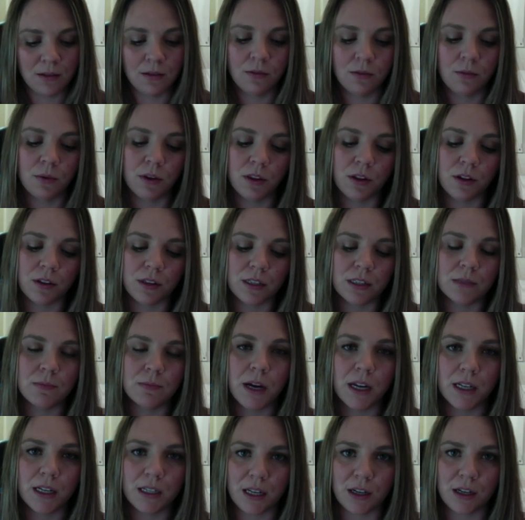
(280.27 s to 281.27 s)
with all these
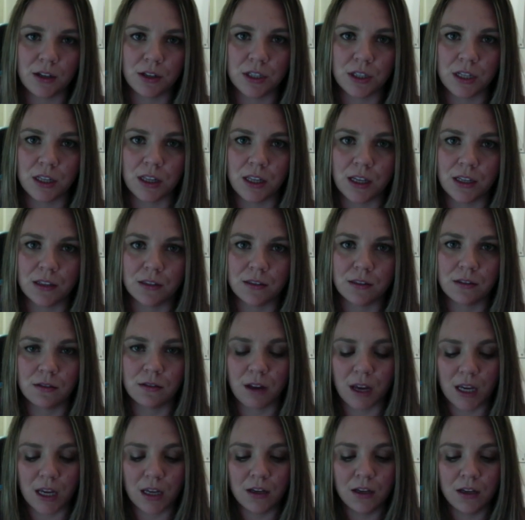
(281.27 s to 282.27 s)
bond energy things,
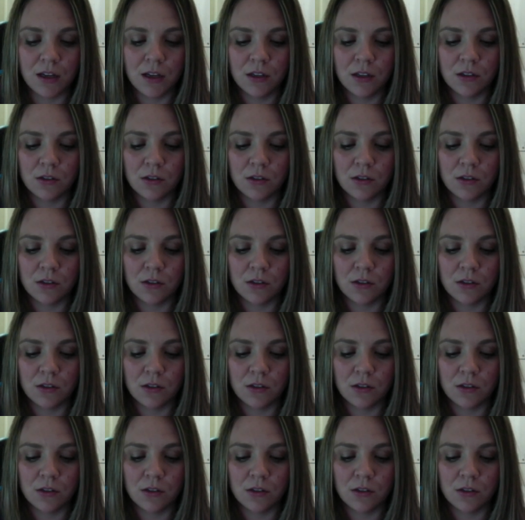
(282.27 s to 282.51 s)
okay?